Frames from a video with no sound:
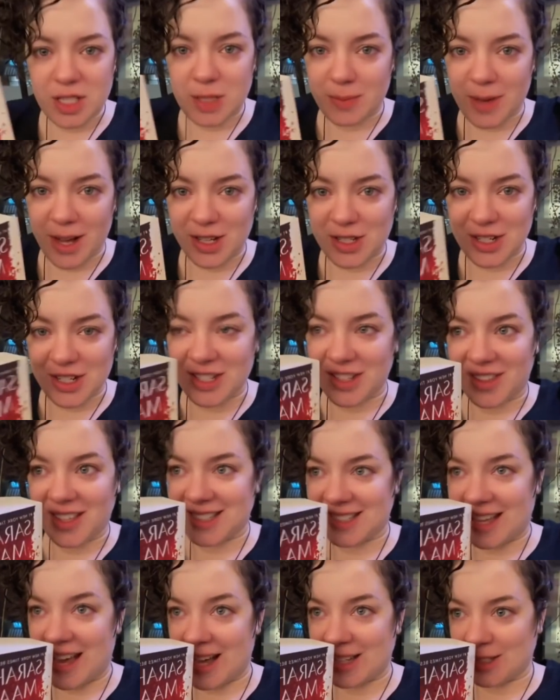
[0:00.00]
much until this
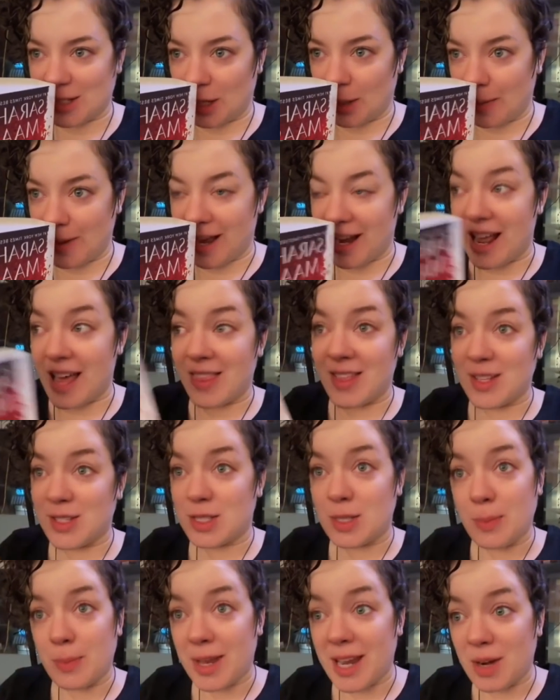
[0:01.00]
last little bit and then
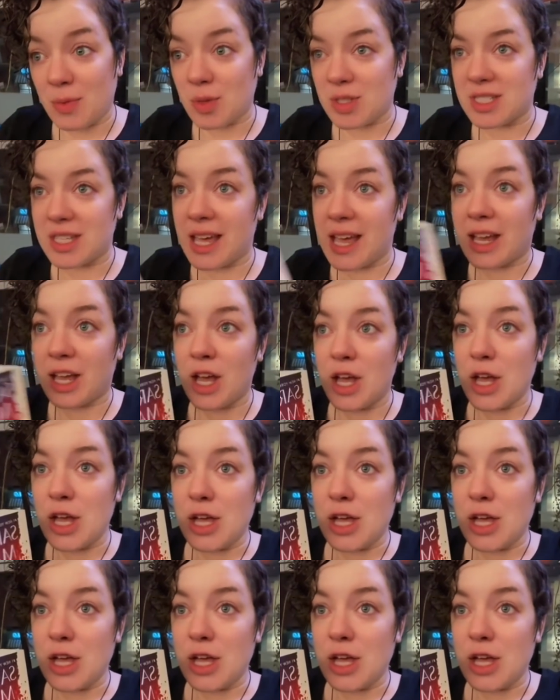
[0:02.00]
Sabine was like